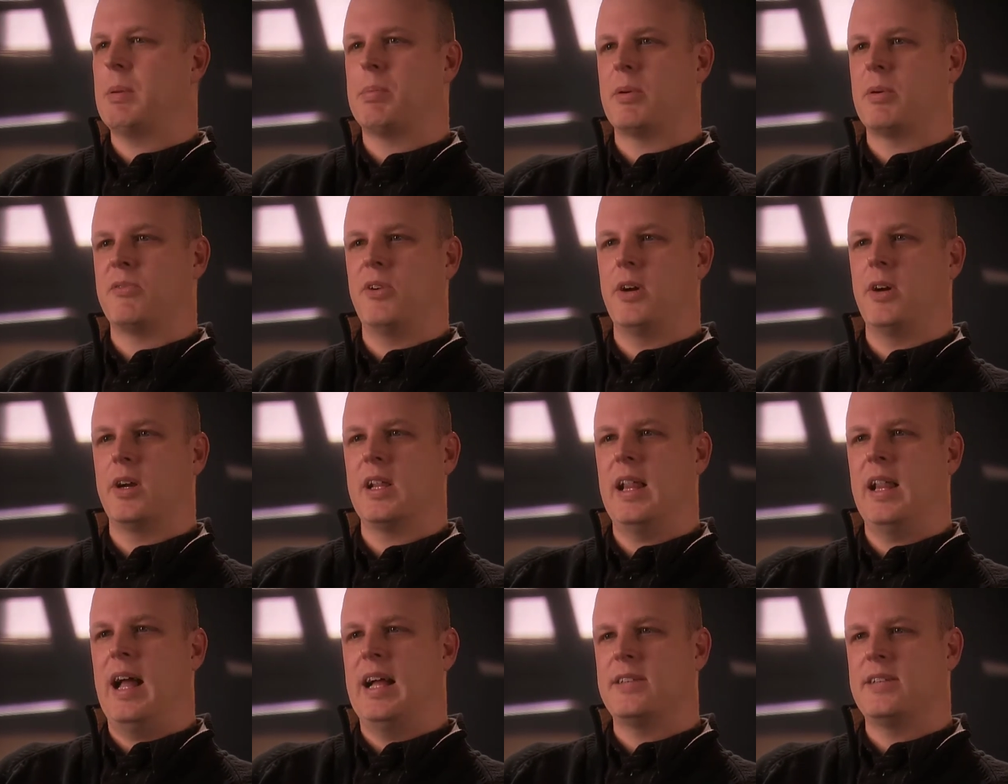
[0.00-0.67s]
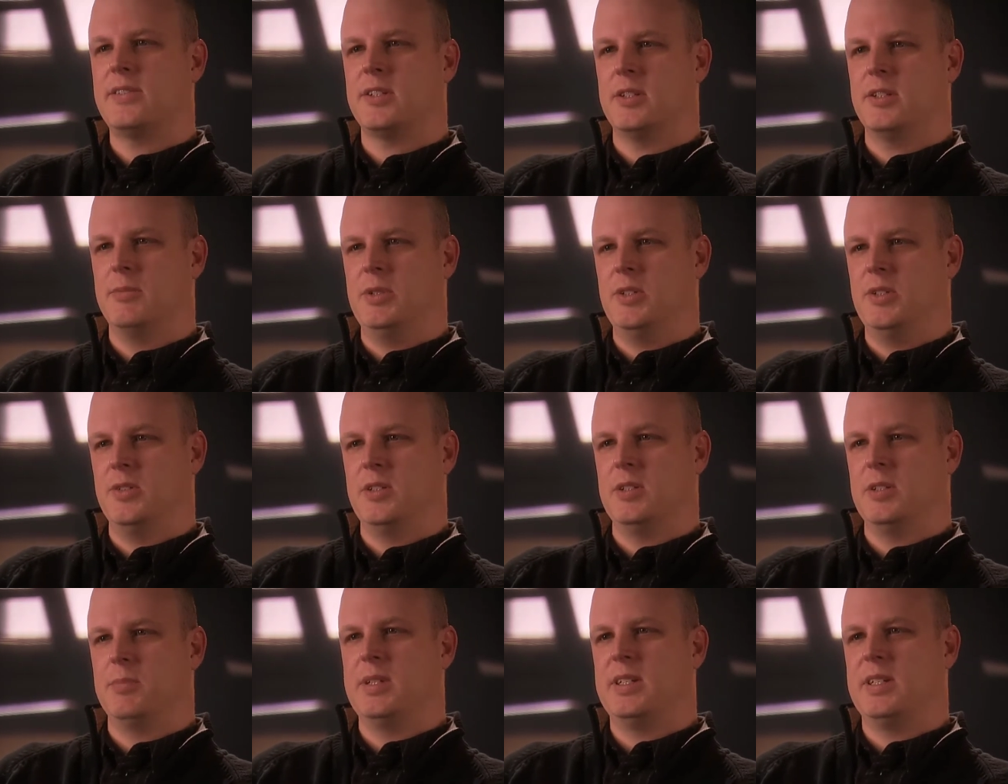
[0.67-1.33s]
prefer classical
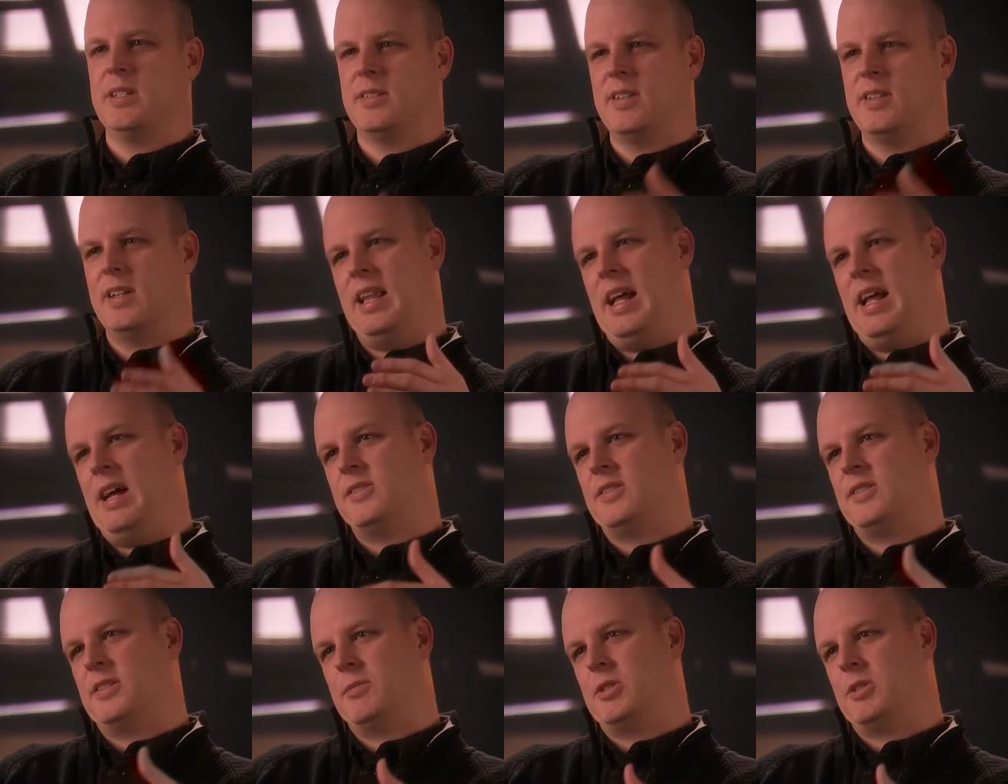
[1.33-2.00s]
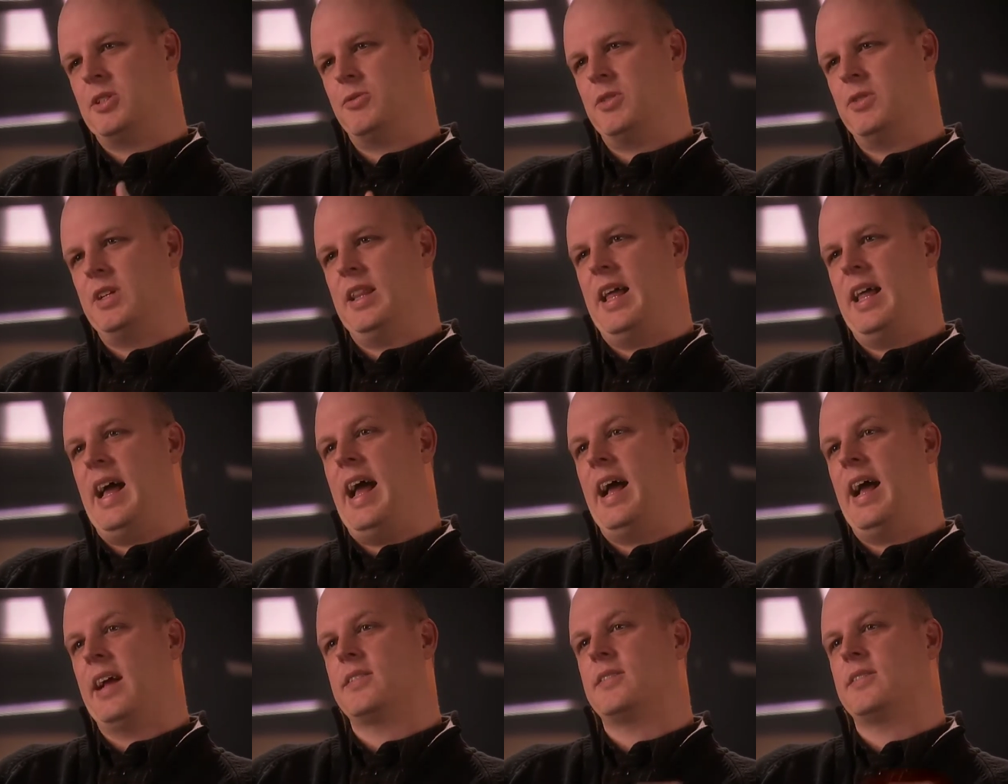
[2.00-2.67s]
music because it allows them to
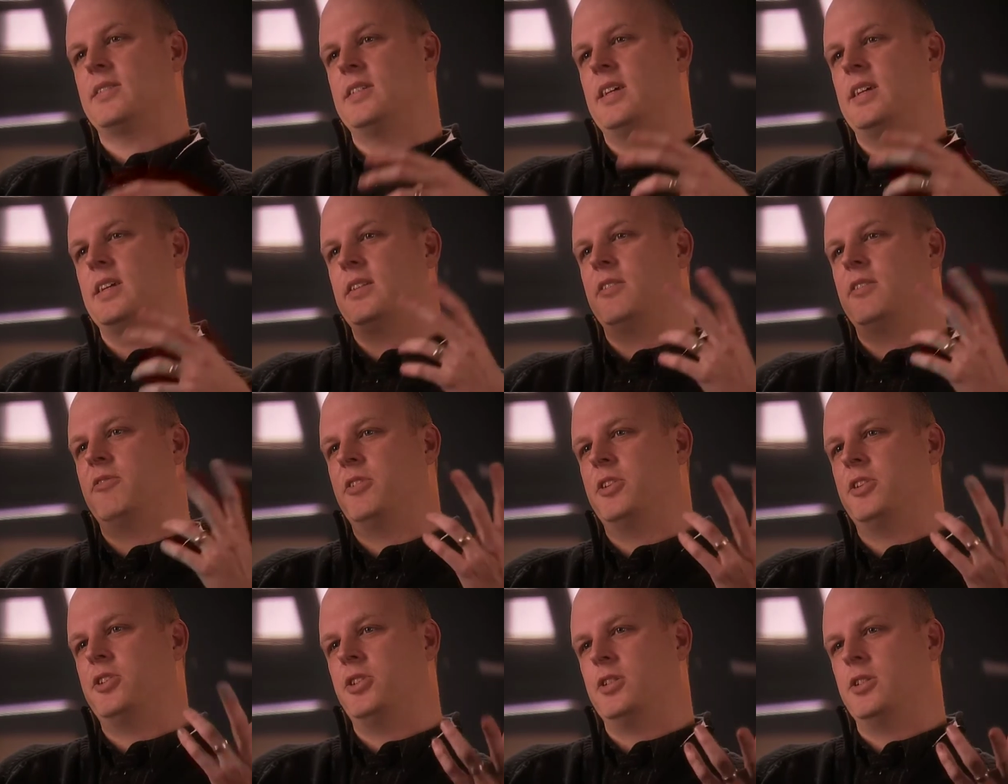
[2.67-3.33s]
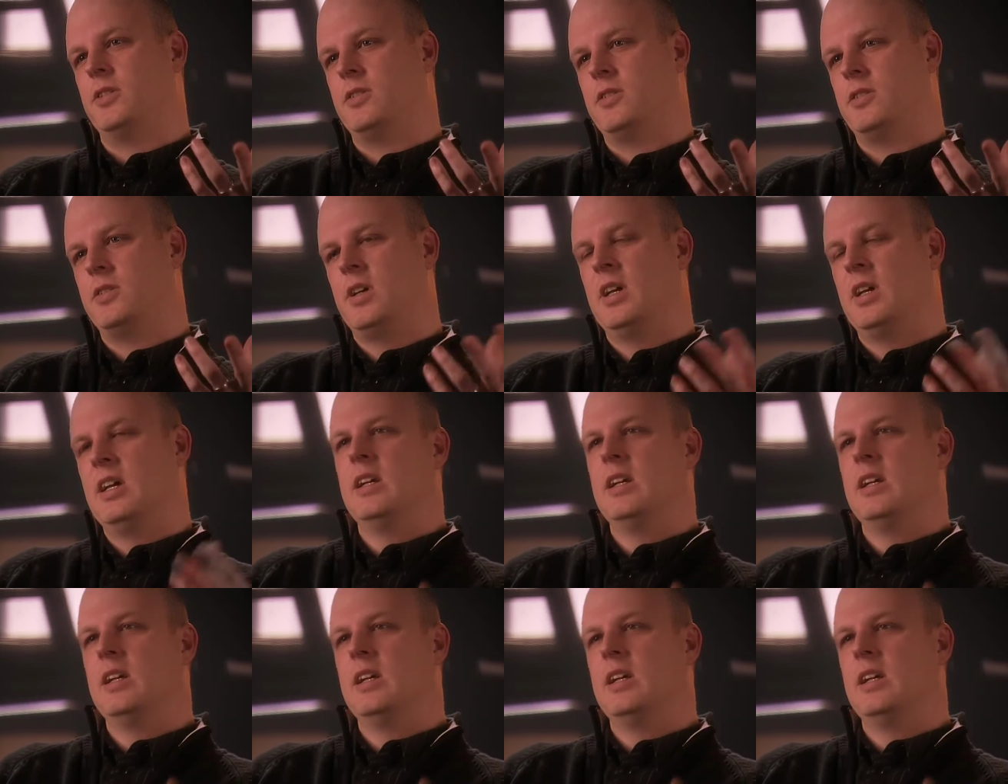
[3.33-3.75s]
relax and get the visions.